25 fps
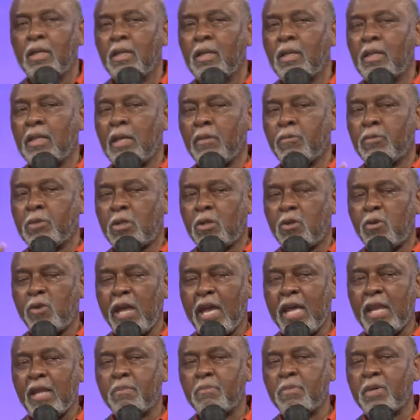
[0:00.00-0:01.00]
that was
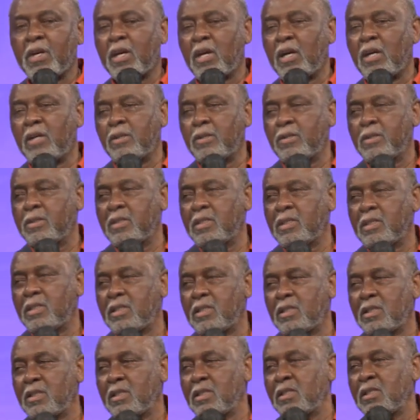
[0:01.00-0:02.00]
created
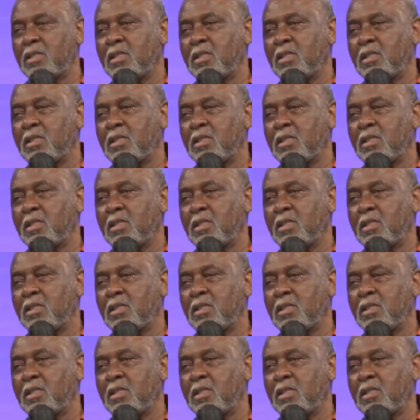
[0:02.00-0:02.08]
because